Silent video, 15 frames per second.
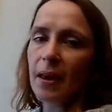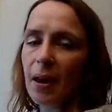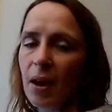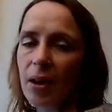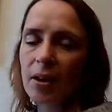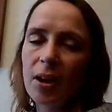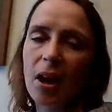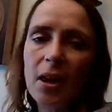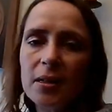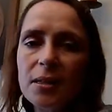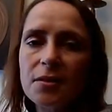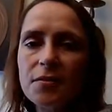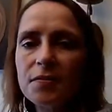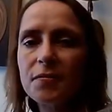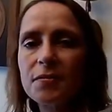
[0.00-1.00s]
I kind of
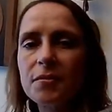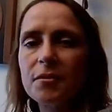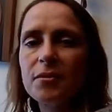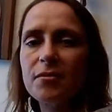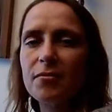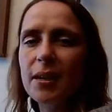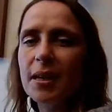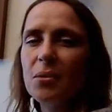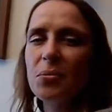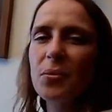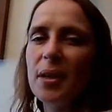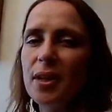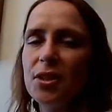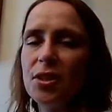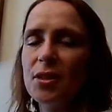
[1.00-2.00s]
really
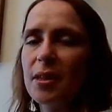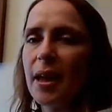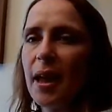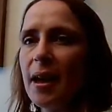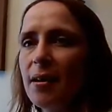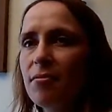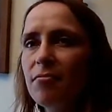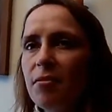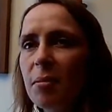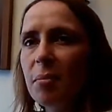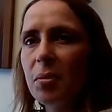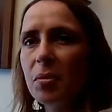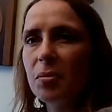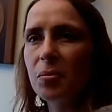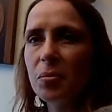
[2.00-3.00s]
wish that
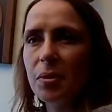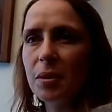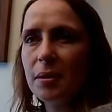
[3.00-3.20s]
Ribble